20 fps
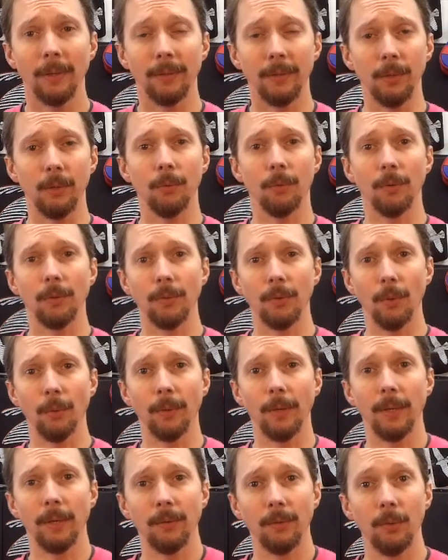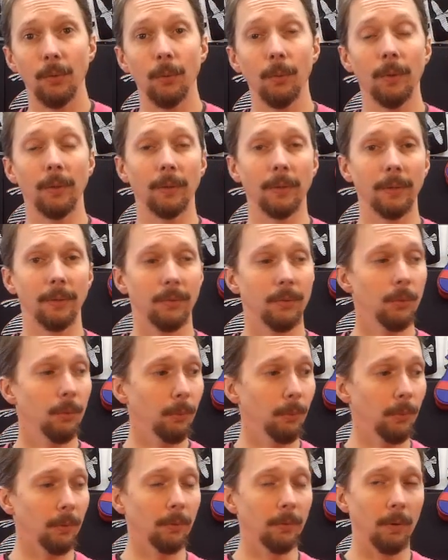that you can donate to unless you
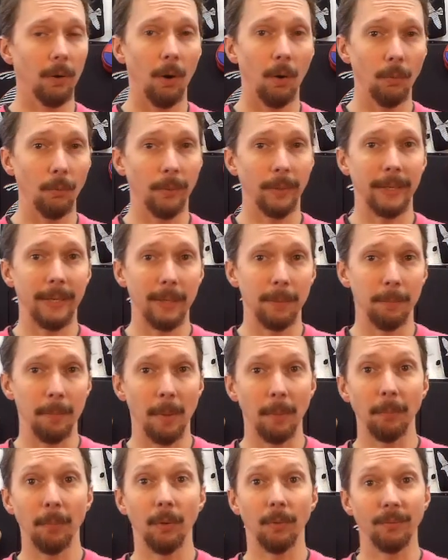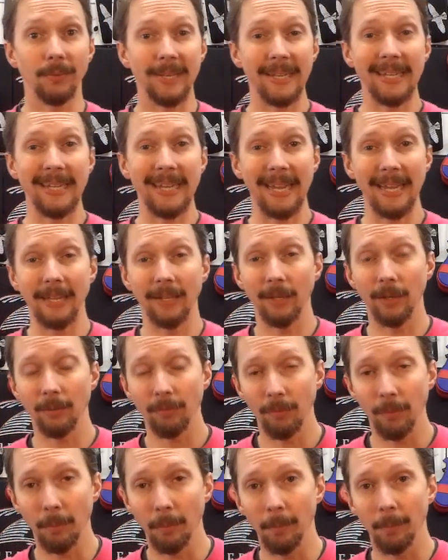are already a member of
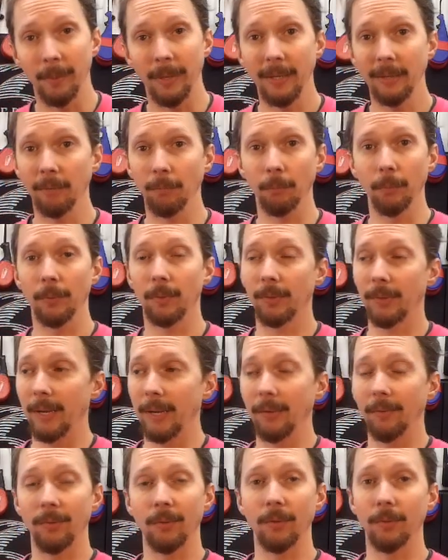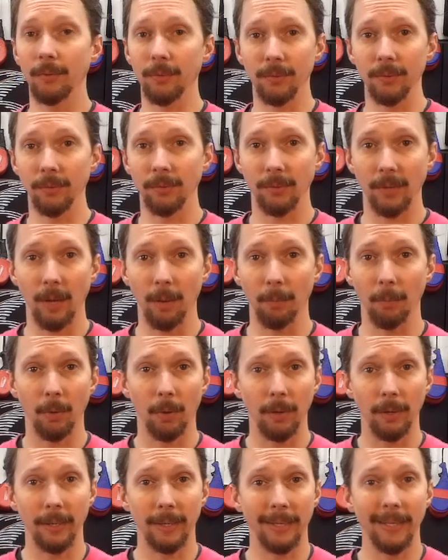TKFMMA, in which case you can just come
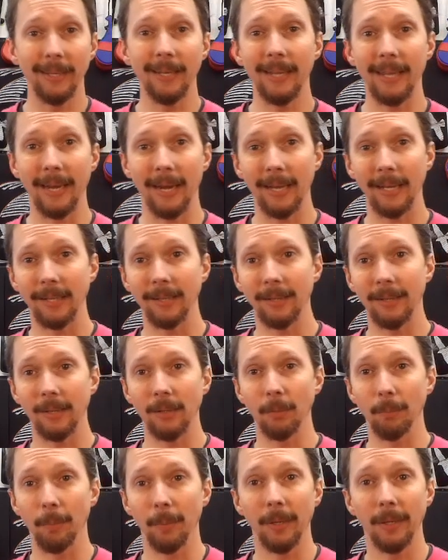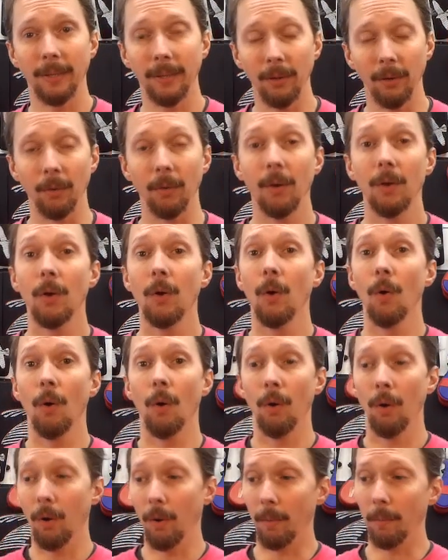right in and I can take your money there.
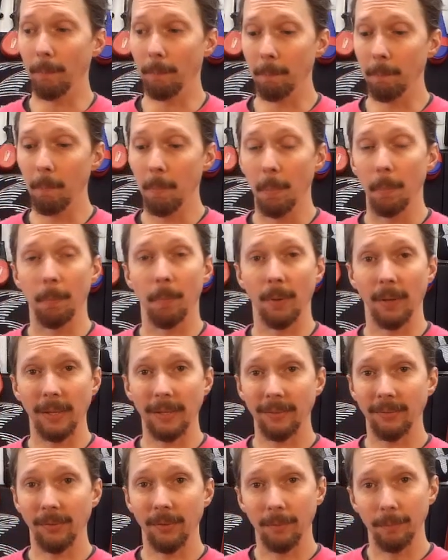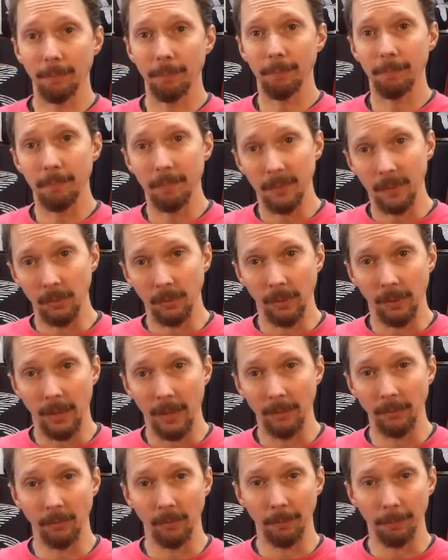But like I said, as
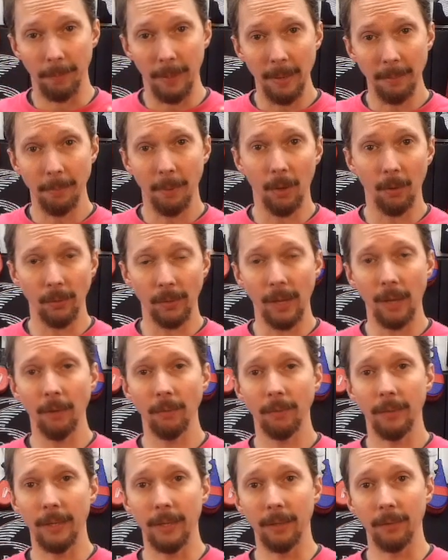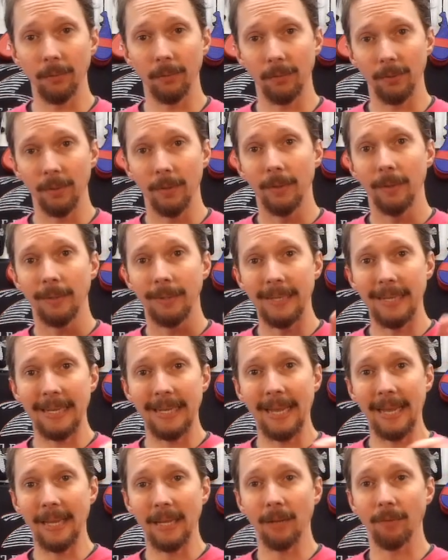a PayPal account, it's
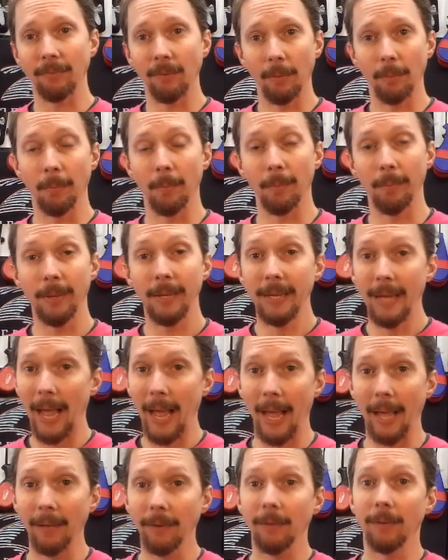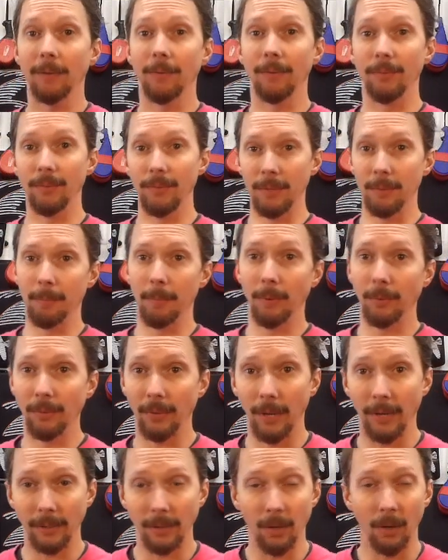
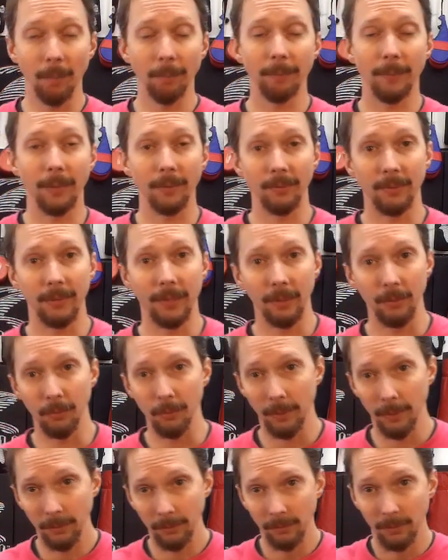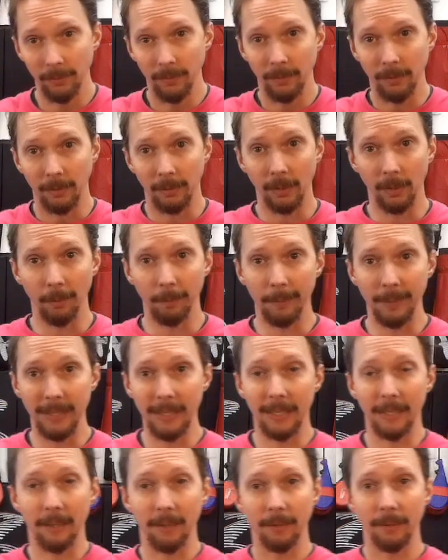tkfmma@gmail.com. That's the address. I'm going to be
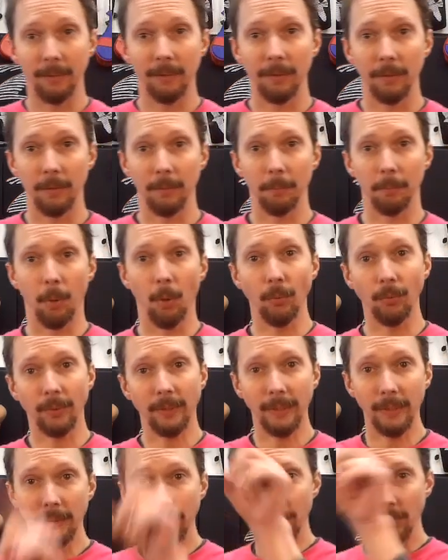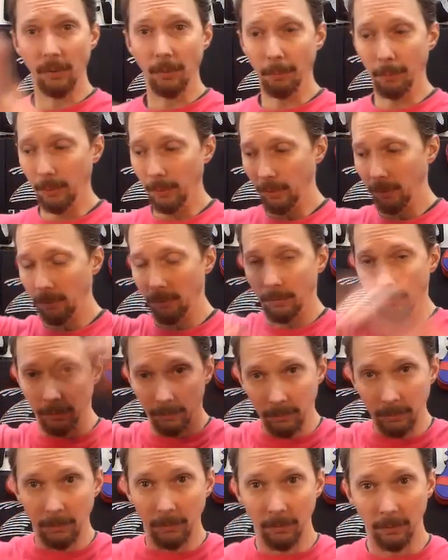posting it somewhere
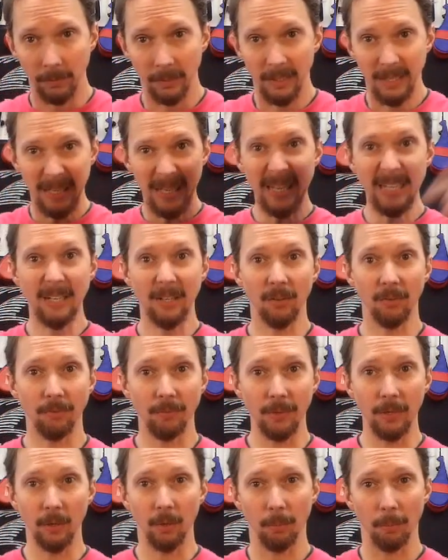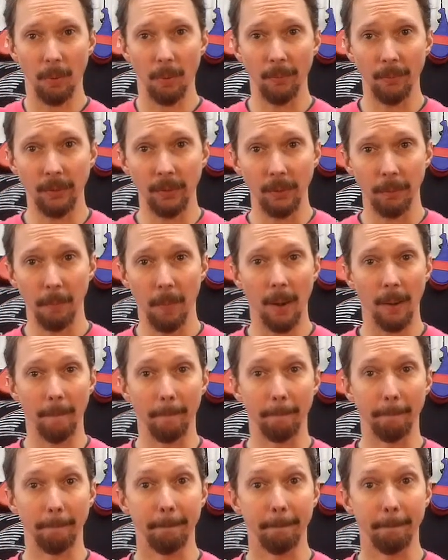in this video, probably on the bottom.